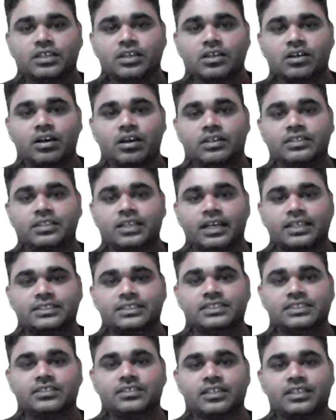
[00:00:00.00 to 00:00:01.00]
and that
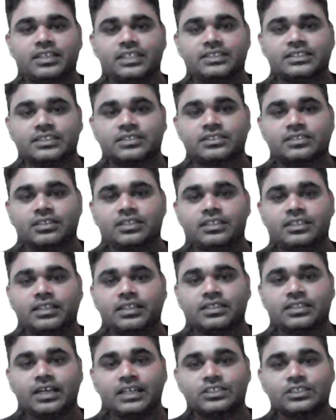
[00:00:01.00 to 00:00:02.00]
is the necessary,
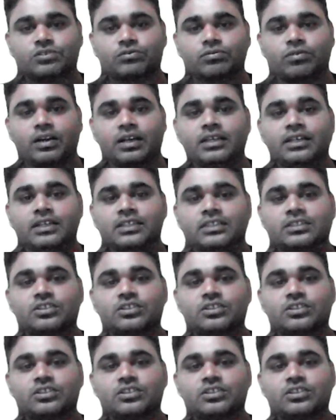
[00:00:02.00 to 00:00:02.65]
and that's why the